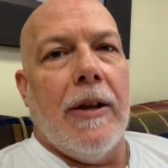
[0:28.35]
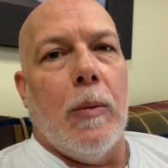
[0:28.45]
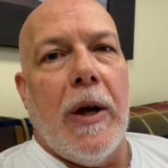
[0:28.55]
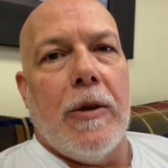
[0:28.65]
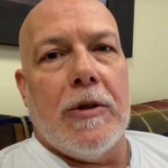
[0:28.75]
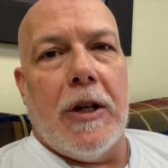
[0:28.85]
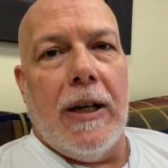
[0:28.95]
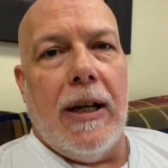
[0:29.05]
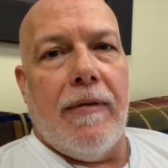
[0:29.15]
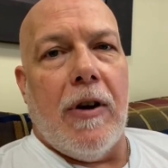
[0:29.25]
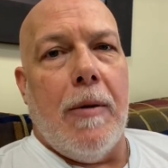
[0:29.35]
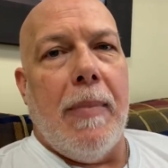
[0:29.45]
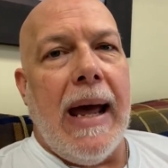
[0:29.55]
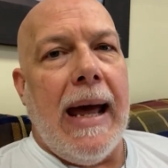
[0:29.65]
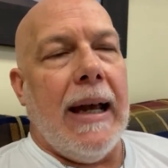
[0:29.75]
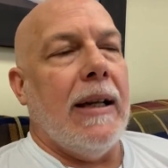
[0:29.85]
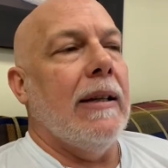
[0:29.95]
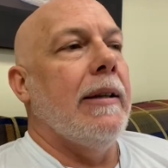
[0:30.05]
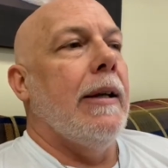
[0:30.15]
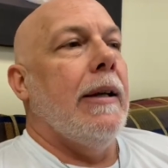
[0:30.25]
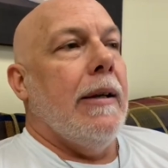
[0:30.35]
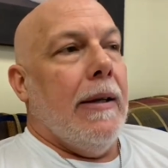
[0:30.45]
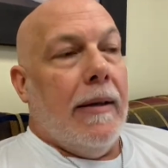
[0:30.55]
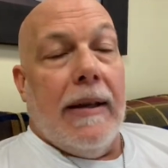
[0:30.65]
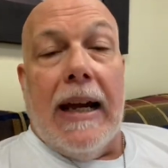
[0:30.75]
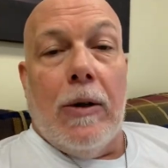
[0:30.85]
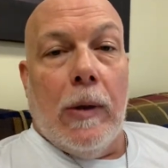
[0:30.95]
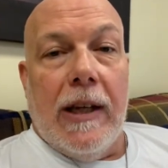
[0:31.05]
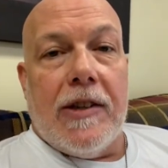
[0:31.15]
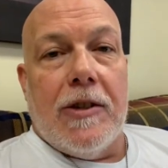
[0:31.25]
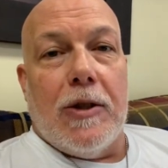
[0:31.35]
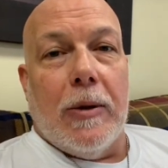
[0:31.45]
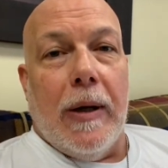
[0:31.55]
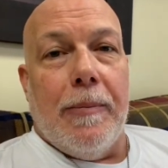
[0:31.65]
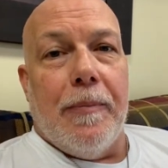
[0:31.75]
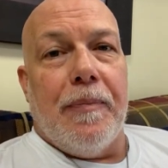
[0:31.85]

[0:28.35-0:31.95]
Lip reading: The weather's going to get very bad. They don't listen to him.